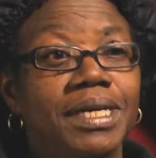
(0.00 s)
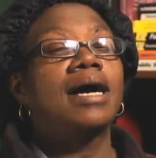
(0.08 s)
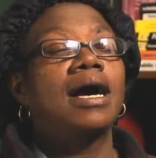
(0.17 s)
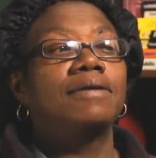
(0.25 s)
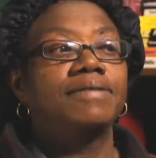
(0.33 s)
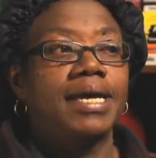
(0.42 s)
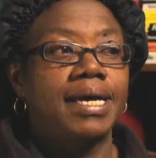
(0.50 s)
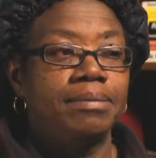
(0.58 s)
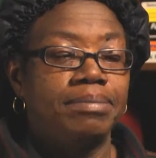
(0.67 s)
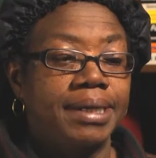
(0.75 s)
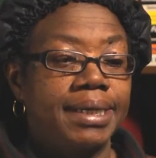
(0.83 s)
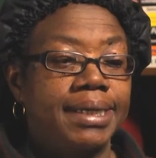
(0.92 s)
I've
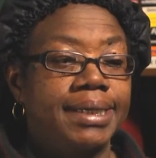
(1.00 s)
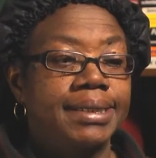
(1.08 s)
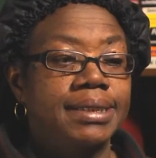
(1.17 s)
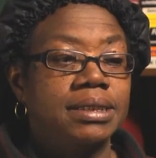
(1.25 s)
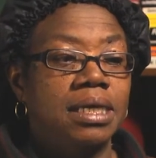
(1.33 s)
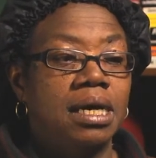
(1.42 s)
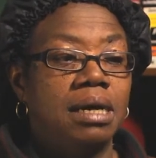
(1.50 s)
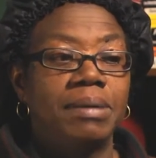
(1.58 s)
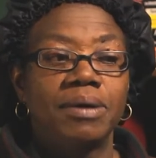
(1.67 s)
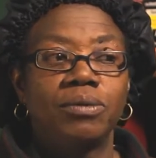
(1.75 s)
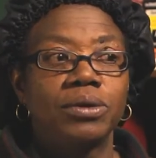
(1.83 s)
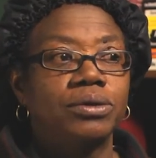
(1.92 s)
campaigned,
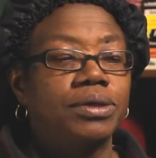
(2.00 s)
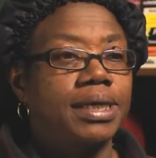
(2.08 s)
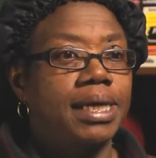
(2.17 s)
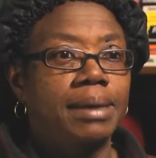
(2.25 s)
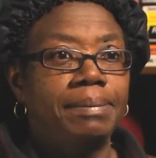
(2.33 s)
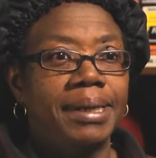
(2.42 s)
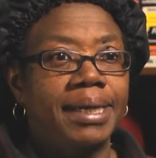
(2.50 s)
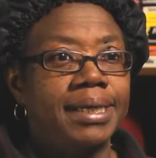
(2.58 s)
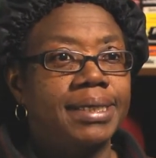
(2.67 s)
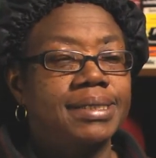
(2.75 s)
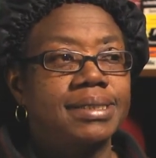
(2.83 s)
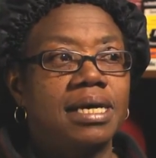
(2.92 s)
I worked on the campaigns.